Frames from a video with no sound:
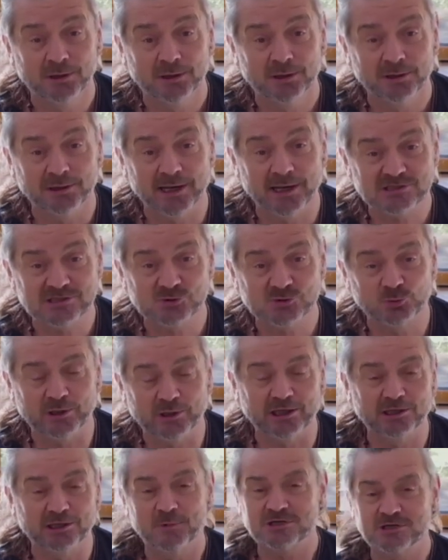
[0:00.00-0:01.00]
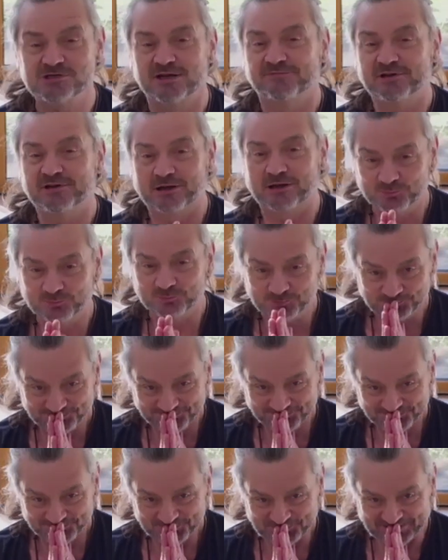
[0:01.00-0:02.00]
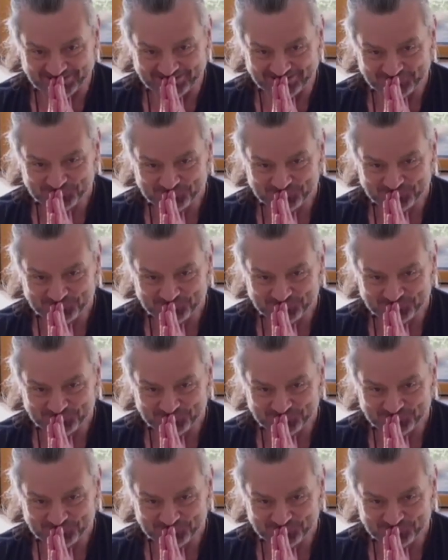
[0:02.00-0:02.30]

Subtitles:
next week. Much love now. Bye.